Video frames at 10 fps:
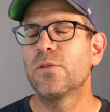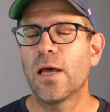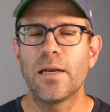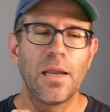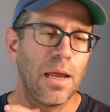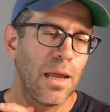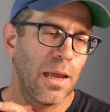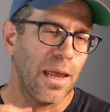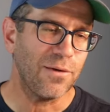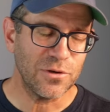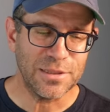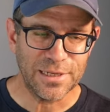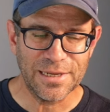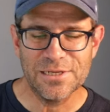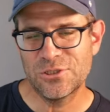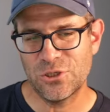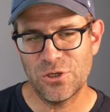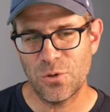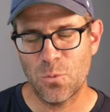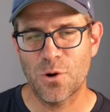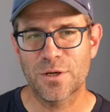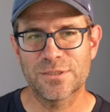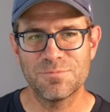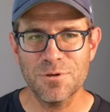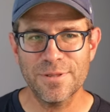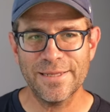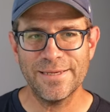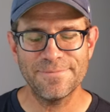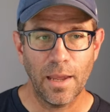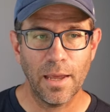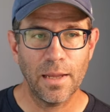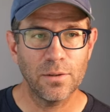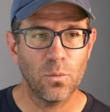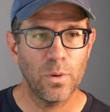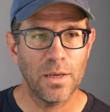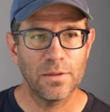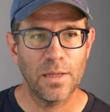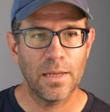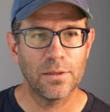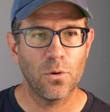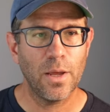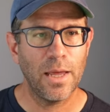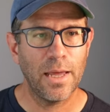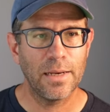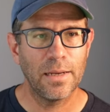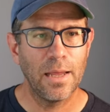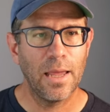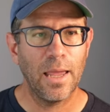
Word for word: then everything should work smoothly and we can then go ahead